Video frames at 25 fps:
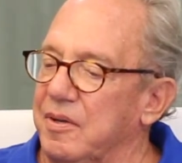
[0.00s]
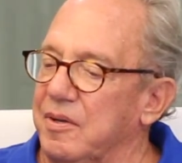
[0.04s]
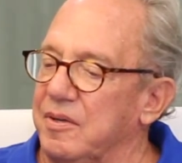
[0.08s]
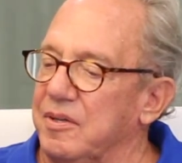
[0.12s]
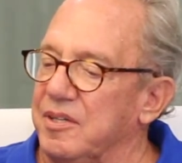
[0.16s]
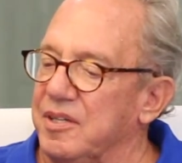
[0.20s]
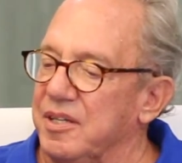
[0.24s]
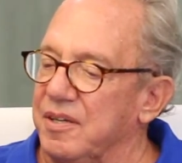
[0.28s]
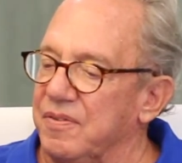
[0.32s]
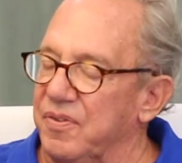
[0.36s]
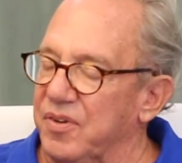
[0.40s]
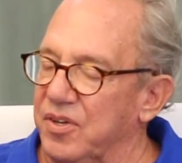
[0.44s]

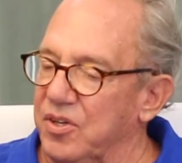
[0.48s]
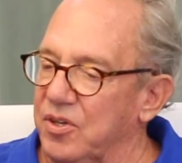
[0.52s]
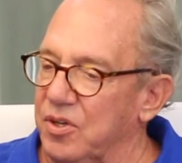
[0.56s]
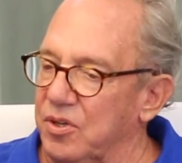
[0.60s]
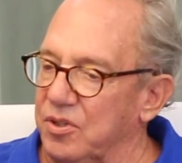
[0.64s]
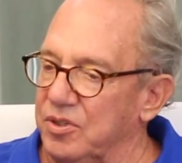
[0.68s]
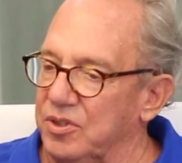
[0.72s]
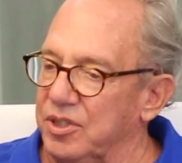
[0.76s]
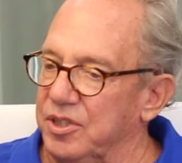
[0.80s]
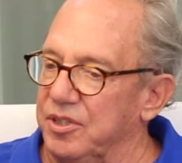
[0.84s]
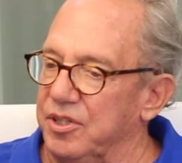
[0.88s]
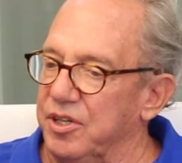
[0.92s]

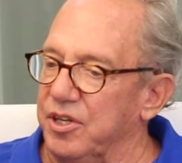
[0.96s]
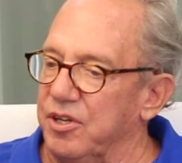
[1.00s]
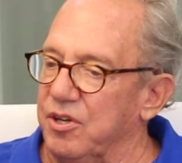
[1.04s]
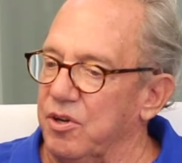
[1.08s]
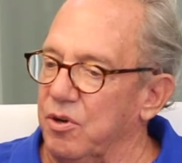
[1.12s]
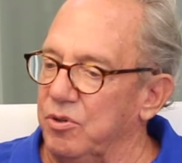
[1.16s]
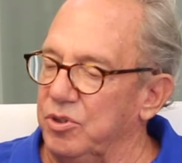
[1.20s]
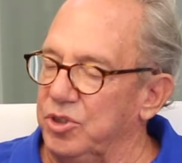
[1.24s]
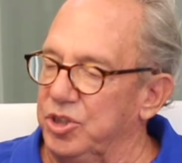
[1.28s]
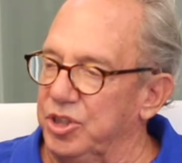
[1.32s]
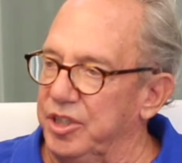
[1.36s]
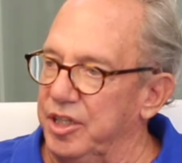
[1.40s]
difficult to
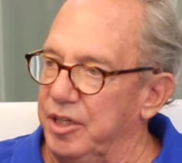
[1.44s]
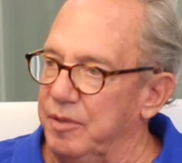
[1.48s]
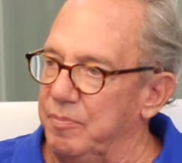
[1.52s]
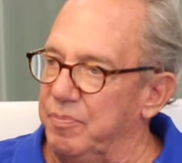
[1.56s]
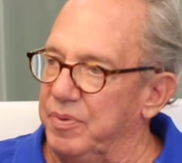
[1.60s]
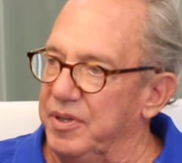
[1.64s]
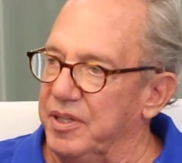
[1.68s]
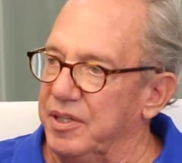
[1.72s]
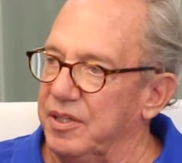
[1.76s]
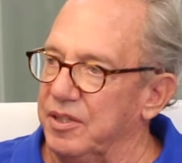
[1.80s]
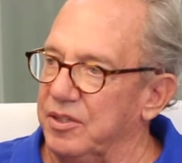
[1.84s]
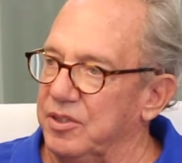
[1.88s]
negotiate
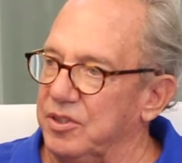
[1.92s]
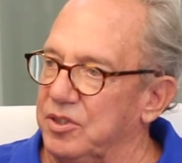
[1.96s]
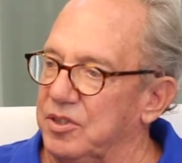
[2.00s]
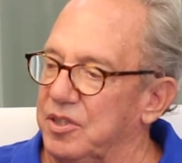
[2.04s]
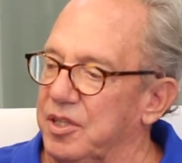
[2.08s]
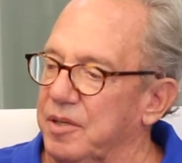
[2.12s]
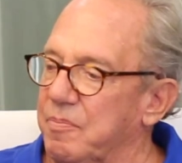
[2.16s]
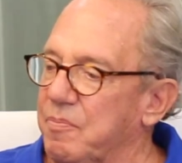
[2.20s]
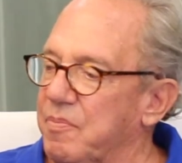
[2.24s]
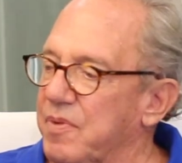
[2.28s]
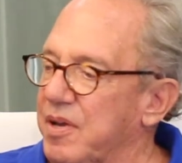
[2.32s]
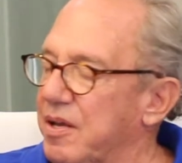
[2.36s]
because
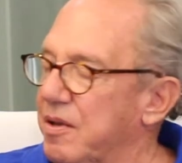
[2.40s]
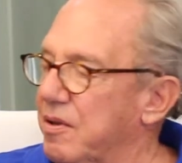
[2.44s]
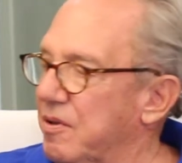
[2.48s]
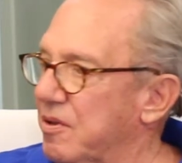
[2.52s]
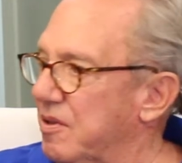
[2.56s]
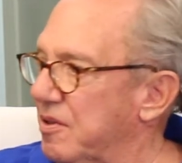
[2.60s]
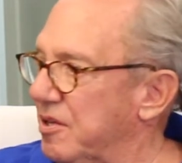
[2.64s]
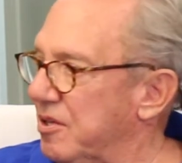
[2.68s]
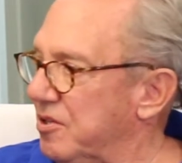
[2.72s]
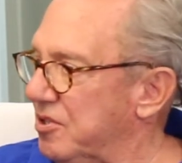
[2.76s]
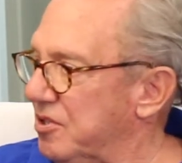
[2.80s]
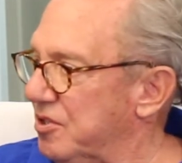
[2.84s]

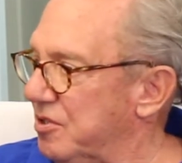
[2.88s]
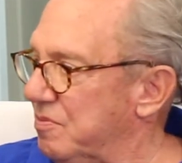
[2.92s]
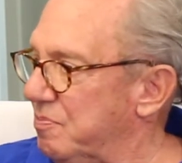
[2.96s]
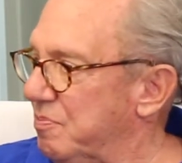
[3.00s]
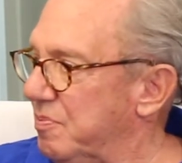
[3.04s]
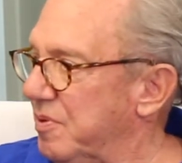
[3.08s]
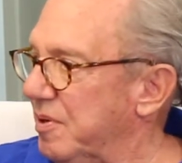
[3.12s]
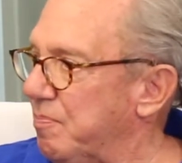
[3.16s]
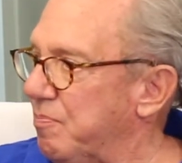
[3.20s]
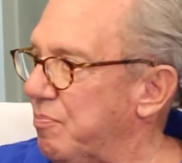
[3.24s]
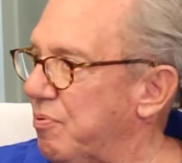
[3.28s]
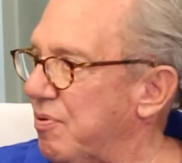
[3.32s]
this is
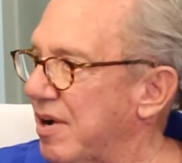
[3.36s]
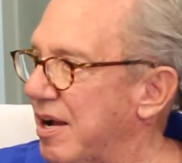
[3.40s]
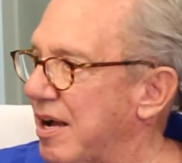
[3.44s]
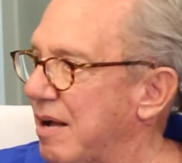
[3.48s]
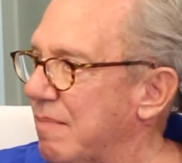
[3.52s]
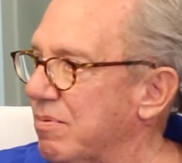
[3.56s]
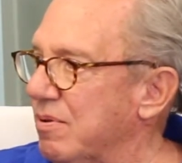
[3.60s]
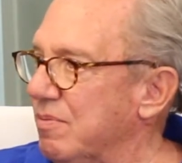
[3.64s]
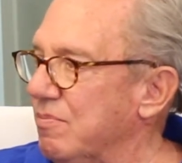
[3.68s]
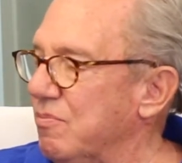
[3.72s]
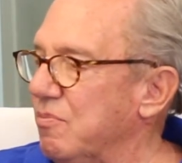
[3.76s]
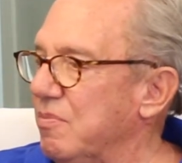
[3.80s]
a
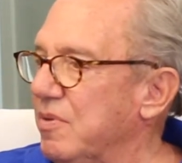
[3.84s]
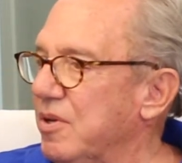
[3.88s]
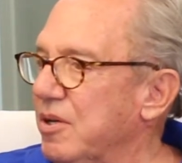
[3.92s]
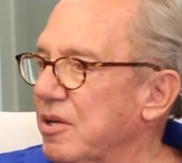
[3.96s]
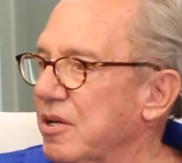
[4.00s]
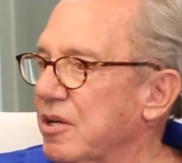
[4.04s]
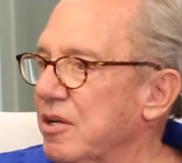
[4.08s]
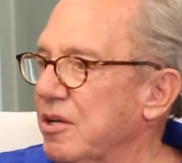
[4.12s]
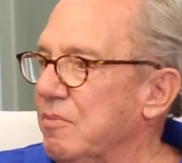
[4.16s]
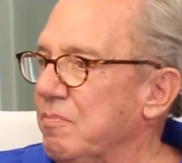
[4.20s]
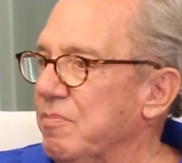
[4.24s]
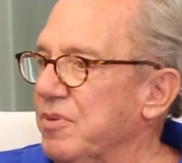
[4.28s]
problem
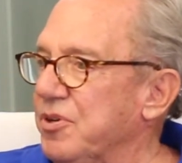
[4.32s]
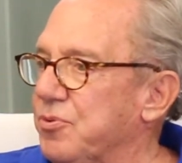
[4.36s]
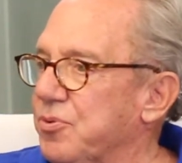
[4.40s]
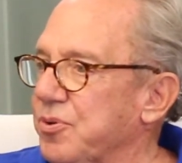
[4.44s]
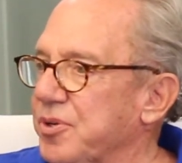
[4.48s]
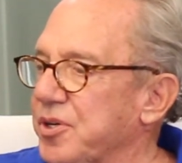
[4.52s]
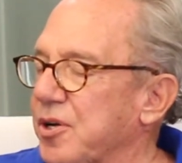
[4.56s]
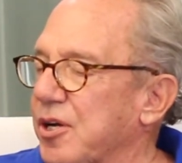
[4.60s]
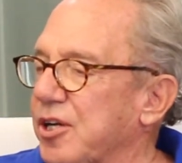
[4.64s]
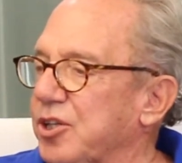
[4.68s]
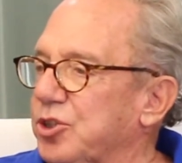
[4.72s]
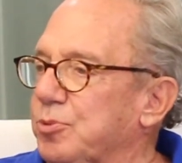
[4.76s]

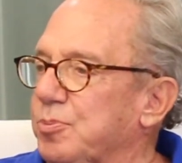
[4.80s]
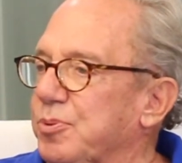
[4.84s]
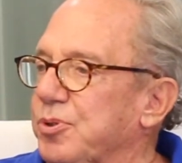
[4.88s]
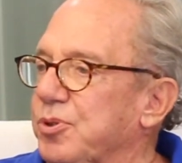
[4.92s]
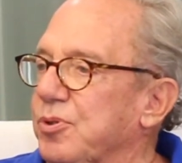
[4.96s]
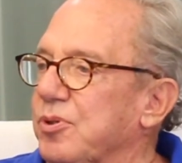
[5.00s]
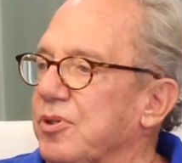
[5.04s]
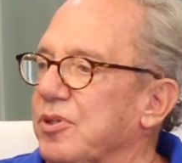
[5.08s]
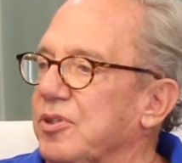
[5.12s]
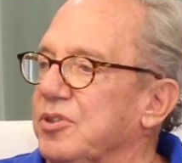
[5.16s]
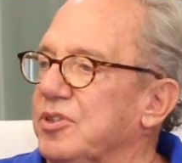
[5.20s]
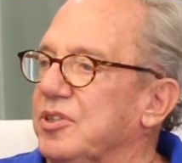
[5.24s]
between
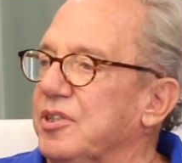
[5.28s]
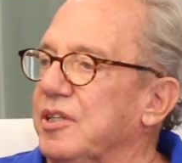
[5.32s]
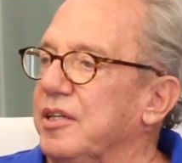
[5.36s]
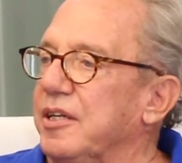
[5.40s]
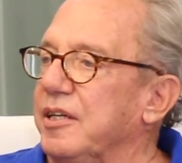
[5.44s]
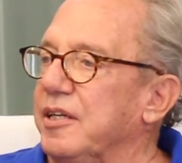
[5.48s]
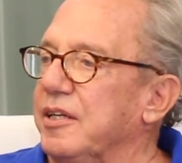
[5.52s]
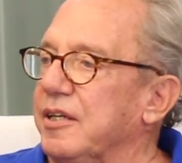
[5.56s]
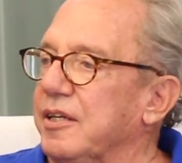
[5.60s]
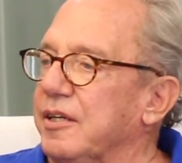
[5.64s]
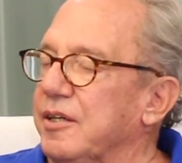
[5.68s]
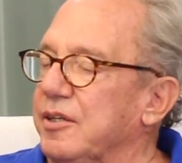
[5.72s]
entrepreneurs
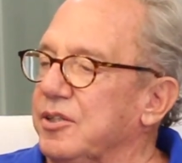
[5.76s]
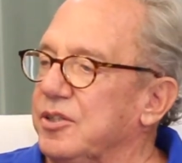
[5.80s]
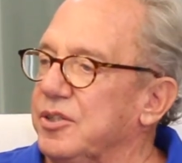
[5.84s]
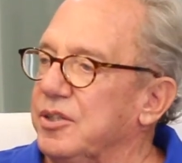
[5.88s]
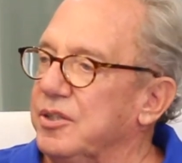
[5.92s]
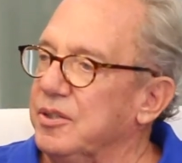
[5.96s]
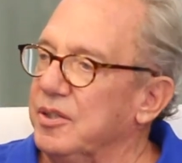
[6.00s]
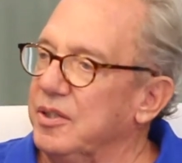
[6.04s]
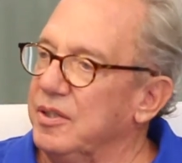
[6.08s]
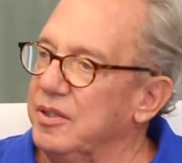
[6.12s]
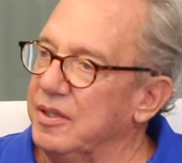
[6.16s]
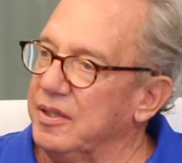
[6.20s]
and
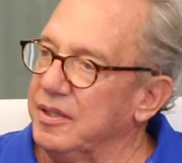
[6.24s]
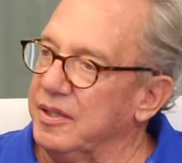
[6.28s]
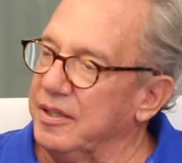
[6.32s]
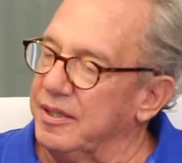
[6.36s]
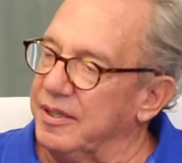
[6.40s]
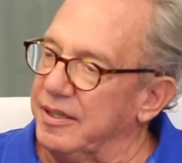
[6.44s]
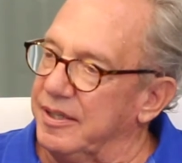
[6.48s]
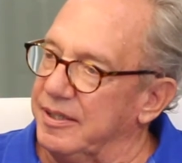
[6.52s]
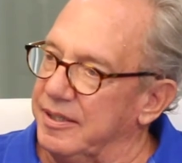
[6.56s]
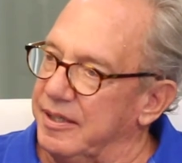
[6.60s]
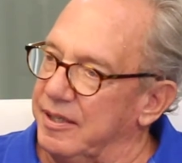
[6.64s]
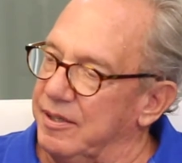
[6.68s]

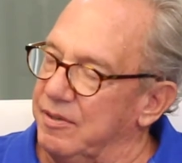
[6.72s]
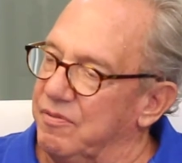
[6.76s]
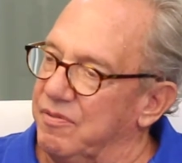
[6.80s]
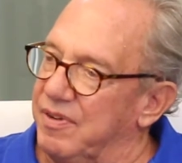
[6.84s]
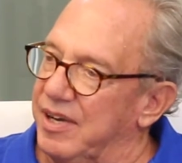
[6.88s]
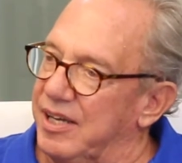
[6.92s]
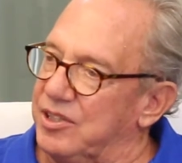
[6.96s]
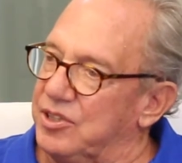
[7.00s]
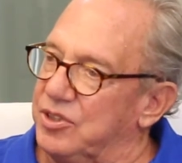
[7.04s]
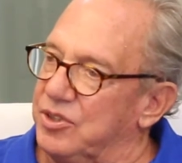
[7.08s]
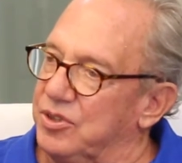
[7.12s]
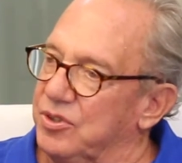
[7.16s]

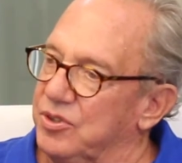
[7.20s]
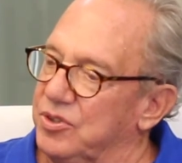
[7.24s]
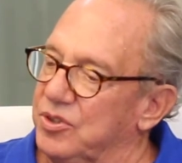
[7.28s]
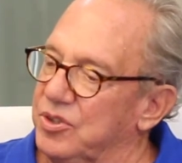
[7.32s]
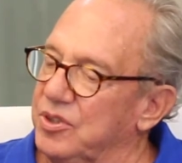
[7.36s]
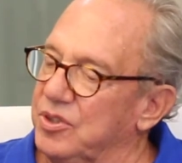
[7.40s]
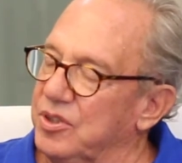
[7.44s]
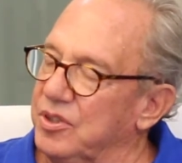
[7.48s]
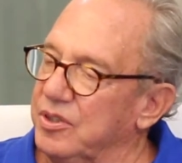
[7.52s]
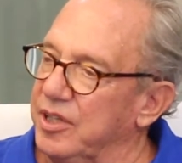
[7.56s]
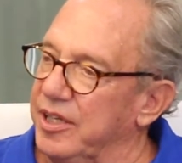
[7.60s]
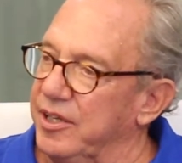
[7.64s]

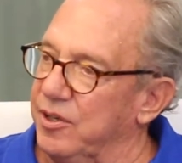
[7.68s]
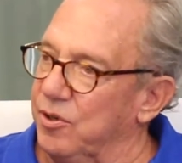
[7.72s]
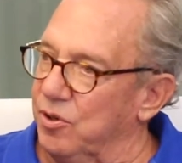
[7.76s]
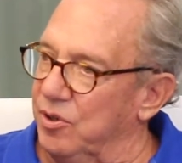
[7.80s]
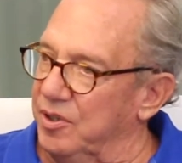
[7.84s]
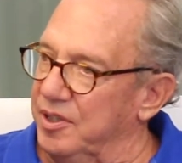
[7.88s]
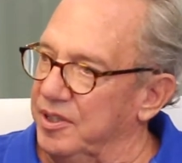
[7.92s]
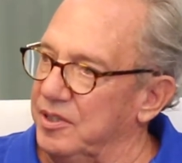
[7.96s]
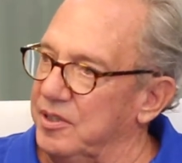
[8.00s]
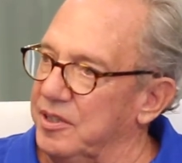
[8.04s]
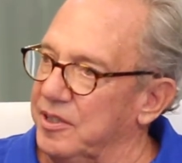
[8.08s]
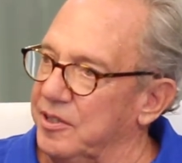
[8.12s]
investors at
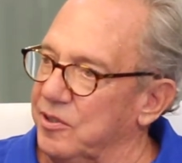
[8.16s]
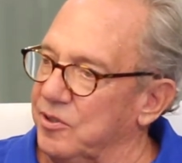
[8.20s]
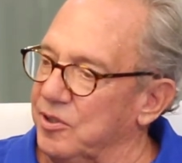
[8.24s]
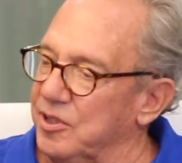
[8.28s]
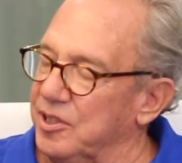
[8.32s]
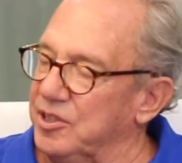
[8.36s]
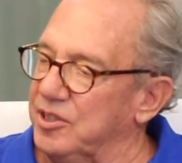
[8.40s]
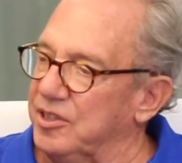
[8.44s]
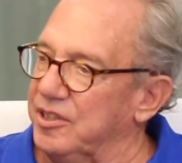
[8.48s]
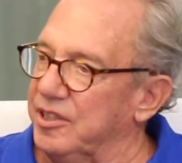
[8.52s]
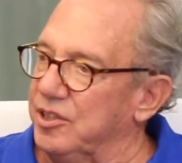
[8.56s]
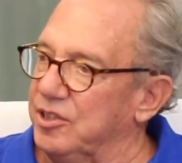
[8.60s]
early
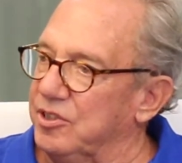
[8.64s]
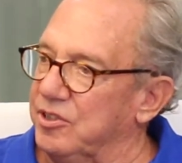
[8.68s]
stage.